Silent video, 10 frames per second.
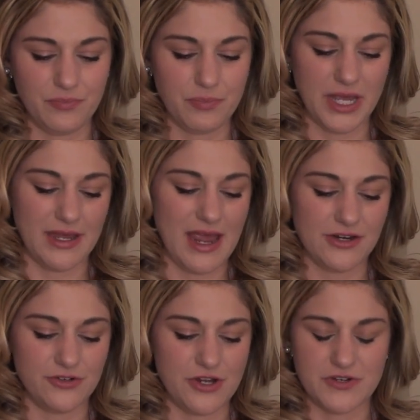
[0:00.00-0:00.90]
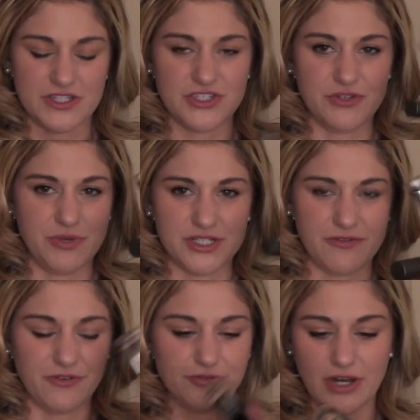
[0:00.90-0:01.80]
But I don't notice too much
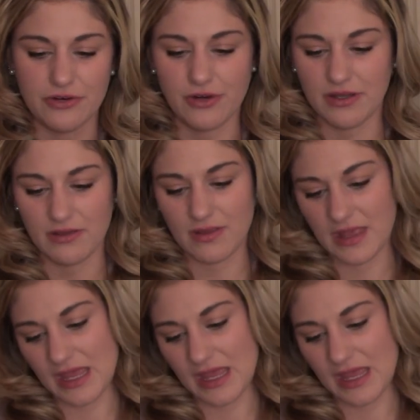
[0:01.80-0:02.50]
of a fragrance